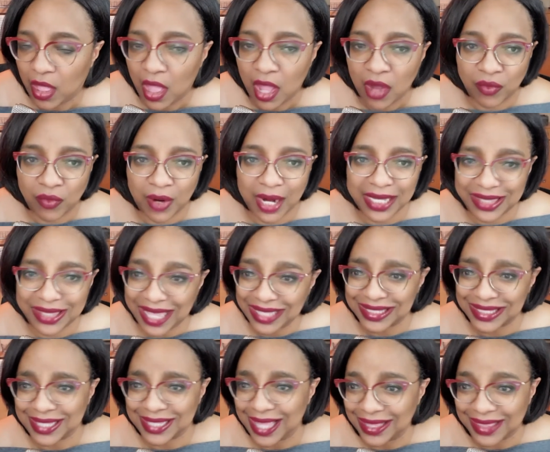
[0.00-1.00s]
right?
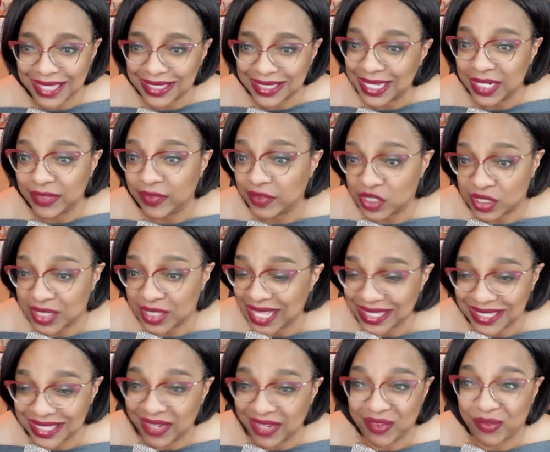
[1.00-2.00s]
That's not, that's not even,
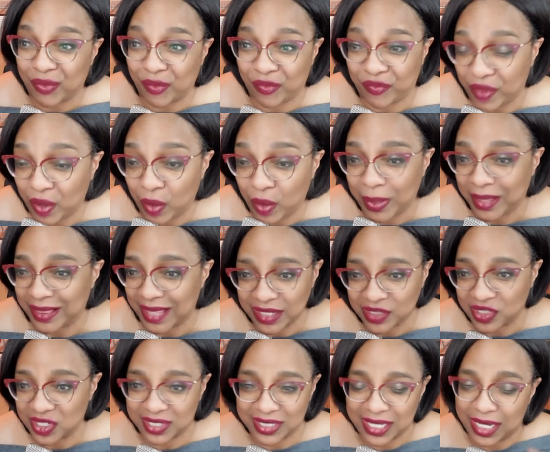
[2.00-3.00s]
that's not even fulfillment.
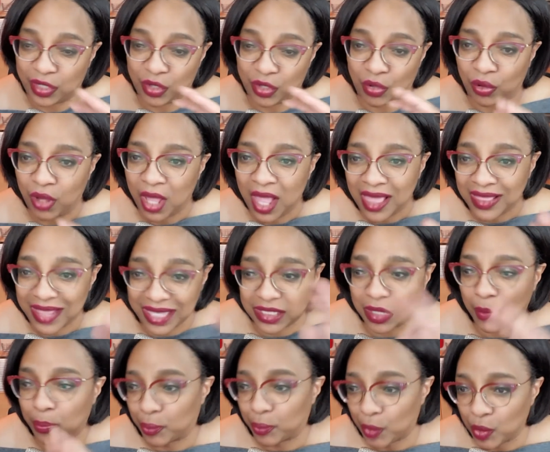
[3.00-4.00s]
That's just like your, that's a
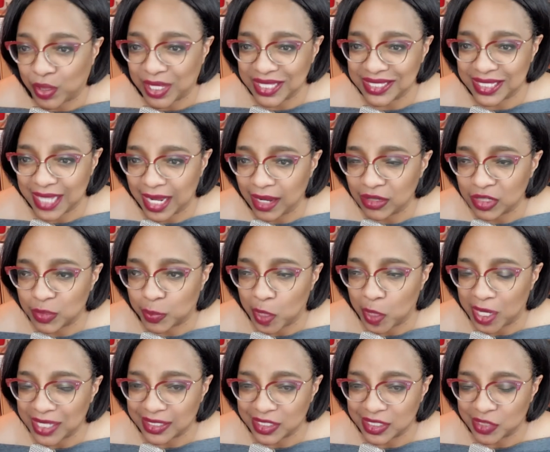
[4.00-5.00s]
broken sales
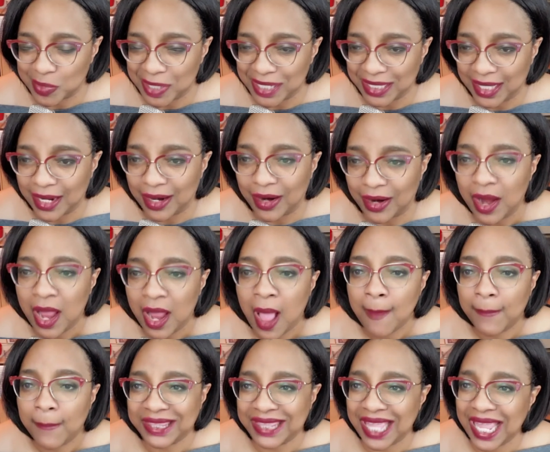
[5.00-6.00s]
process right there.
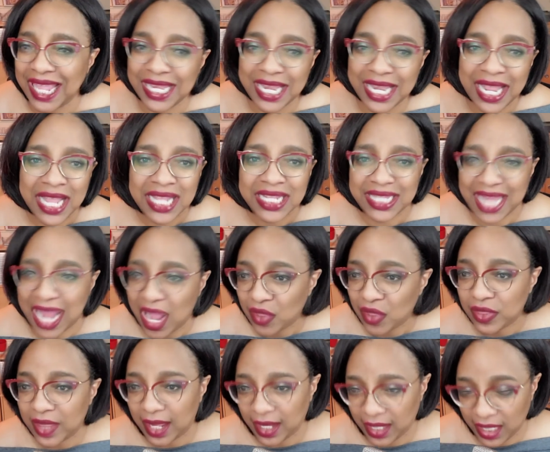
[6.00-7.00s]
But then now
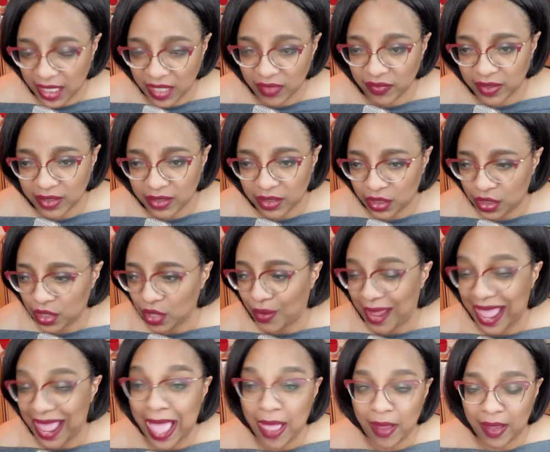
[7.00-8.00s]
they even, you know,
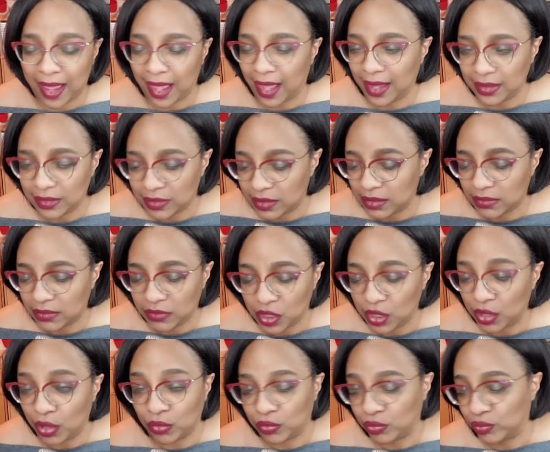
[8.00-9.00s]
have, you
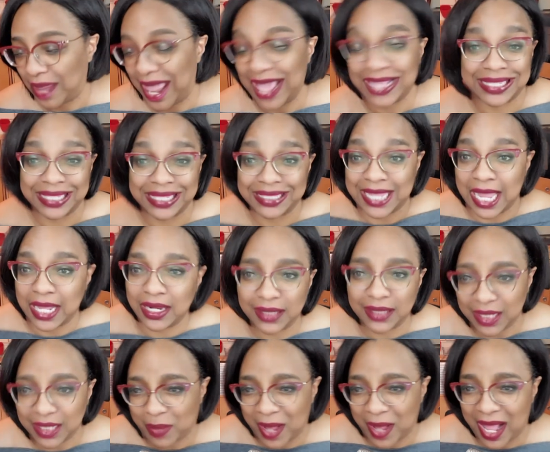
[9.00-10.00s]
know,
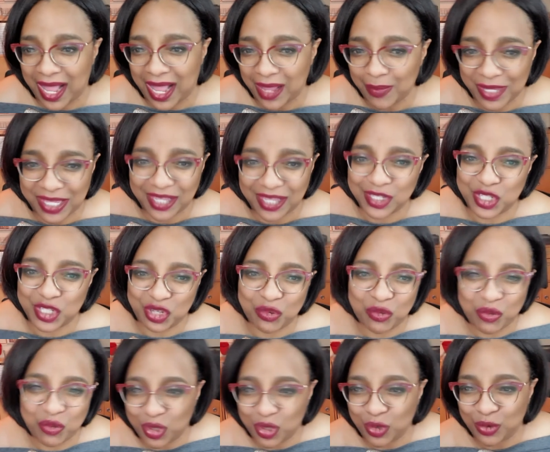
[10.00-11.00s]
accidentally buy because you,
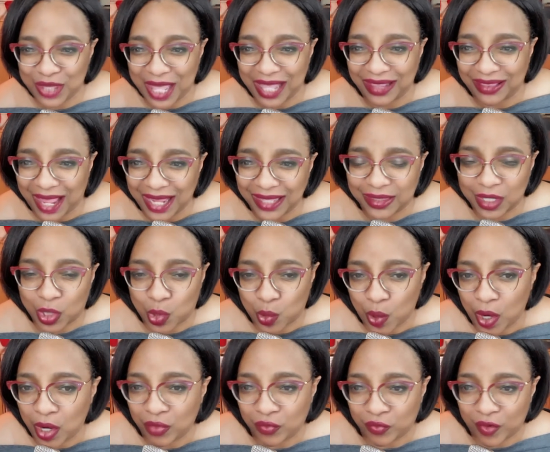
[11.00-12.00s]
you, they like the
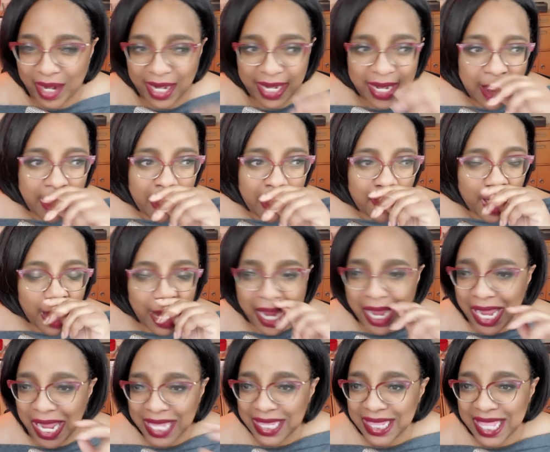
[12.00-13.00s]
quote, right?
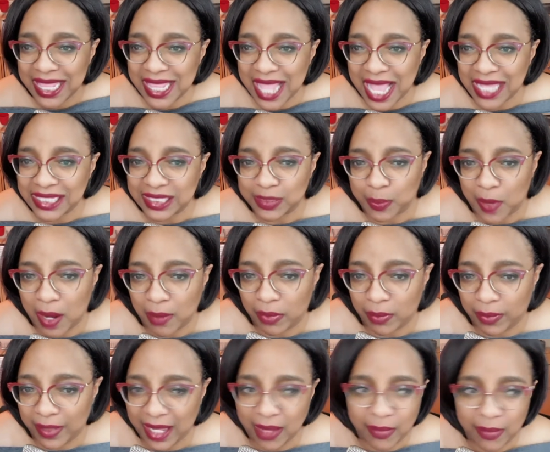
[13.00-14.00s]
and then that's
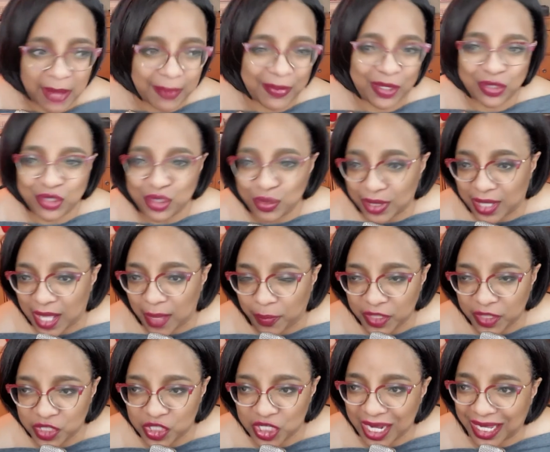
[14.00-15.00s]
probably it. Maybe you do a couple
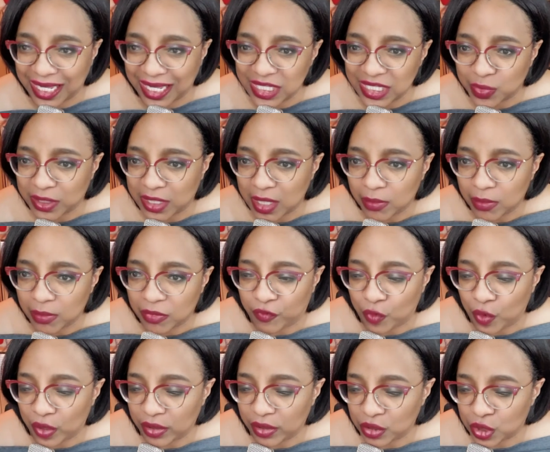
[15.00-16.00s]
of check-ins with them
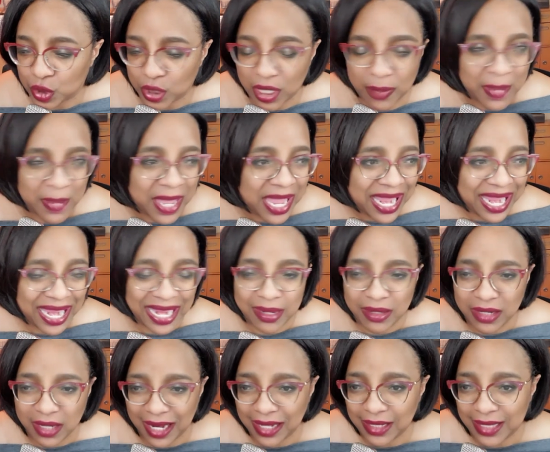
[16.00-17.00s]
before their trip
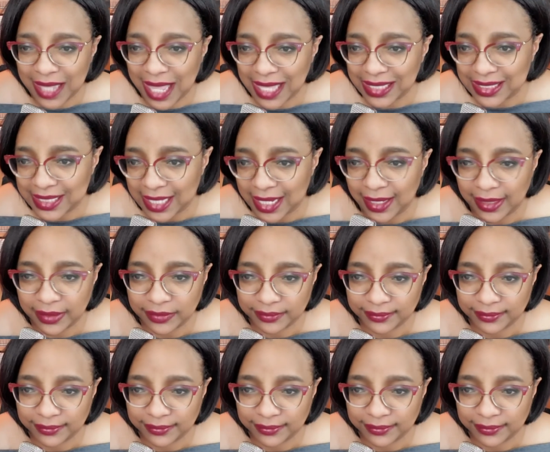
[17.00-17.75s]
and, and that's it.